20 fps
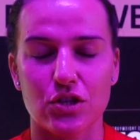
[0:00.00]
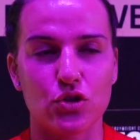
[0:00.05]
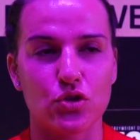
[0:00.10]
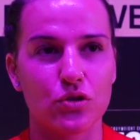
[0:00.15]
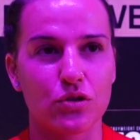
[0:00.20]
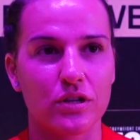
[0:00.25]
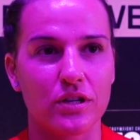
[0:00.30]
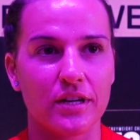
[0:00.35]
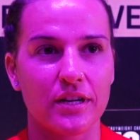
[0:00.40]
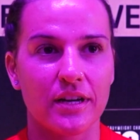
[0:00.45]

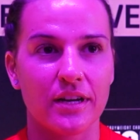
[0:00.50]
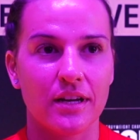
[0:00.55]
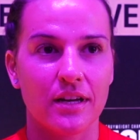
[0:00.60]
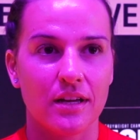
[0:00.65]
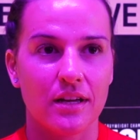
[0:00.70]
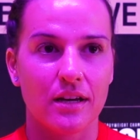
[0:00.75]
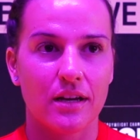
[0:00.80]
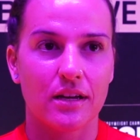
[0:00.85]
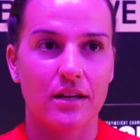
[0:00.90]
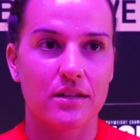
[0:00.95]
enjoy it,
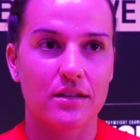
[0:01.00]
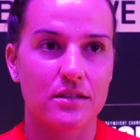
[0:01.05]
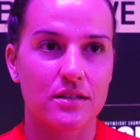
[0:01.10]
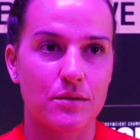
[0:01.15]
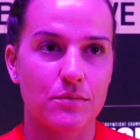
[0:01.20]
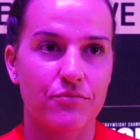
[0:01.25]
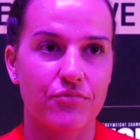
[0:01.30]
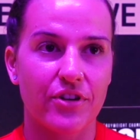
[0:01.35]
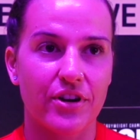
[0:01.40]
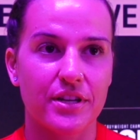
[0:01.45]
and
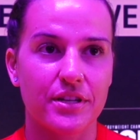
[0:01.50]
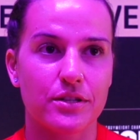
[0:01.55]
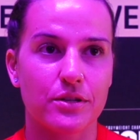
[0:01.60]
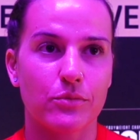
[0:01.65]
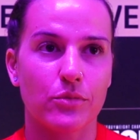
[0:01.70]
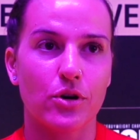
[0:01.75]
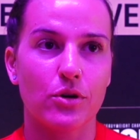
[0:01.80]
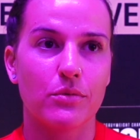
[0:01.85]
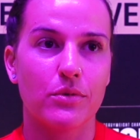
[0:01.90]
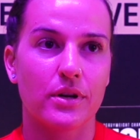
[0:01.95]
embrace the
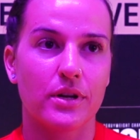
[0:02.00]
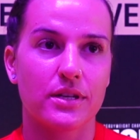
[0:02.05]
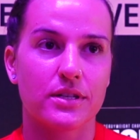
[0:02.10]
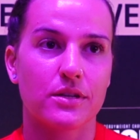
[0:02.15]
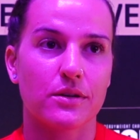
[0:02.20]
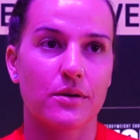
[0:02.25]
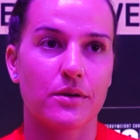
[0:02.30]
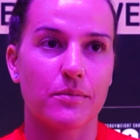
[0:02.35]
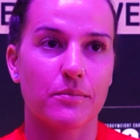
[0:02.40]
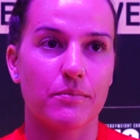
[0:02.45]
moment? It's
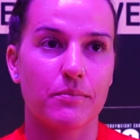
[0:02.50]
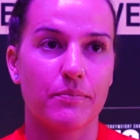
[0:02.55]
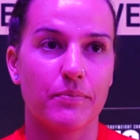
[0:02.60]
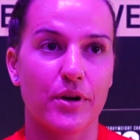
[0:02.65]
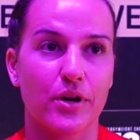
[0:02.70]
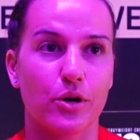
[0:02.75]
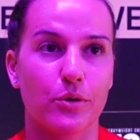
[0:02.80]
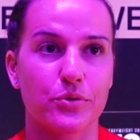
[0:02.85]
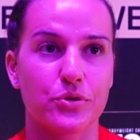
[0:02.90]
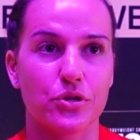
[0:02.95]
a
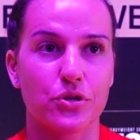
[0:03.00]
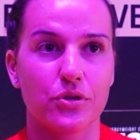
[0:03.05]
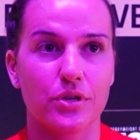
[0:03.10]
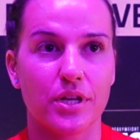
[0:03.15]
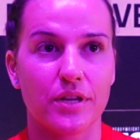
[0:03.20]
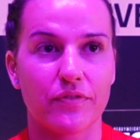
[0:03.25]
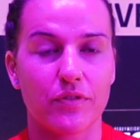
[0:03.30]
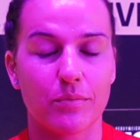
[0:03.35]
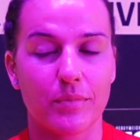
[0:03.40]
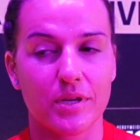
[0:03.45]
big
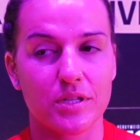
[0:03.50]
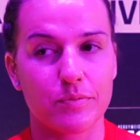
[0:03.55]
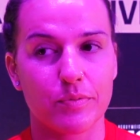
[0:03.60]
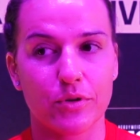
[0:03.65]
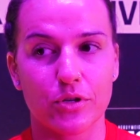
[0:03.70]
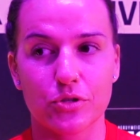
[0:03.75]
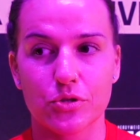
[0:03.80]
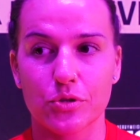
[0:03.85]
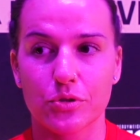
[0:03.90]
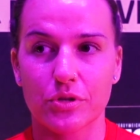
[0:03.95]
opportunity for me. It's a big
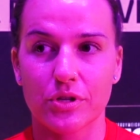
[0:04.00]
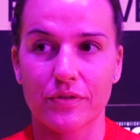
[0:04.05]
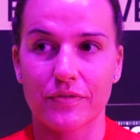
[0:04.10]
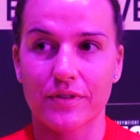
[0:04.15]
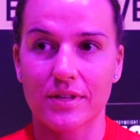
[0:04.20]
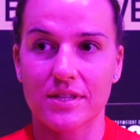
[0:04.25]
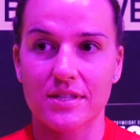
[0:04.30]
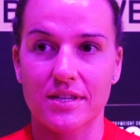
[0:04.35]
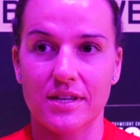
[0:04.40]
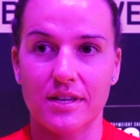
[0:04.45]
opportunity for
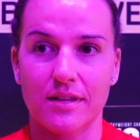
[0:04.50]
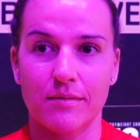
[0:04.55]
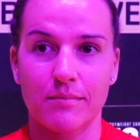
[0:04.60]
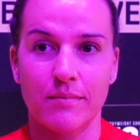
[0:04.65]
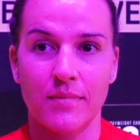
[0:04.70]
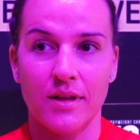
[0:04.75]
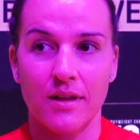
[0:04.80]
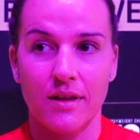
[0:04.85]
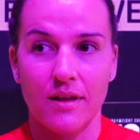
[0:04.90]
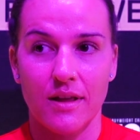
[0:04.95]
the team,
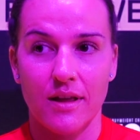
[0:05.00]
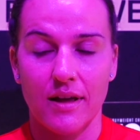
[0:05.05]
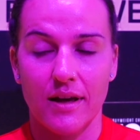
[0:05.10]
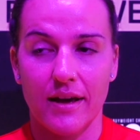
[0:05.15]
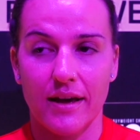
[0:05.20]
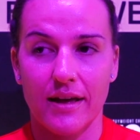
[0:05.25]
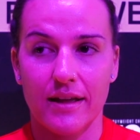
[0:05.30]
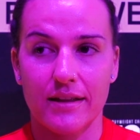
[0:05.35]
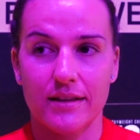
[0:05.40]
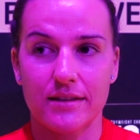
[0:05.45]

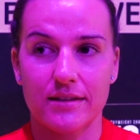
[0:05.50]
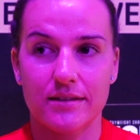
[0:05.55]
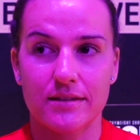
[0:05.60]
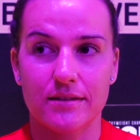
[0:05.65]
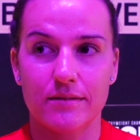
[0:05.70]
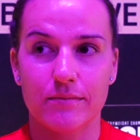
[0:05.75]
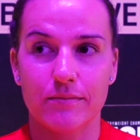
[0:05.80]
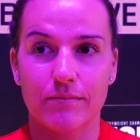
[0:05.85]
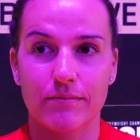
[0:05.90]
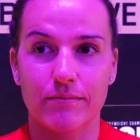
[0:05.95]
and